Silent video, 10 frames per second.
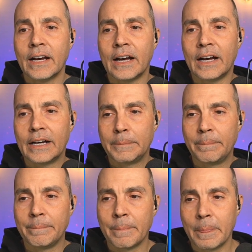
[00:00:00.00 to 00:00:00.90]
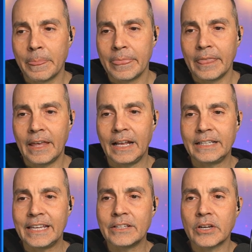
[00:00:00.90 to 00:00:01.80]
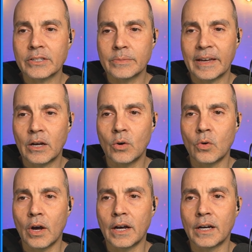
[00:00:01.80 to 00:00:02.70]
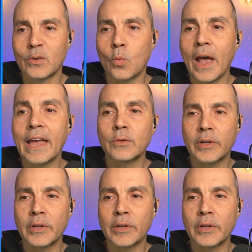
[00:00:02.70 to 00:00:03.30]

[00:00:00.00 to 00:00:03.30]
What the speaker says: And he talks about when.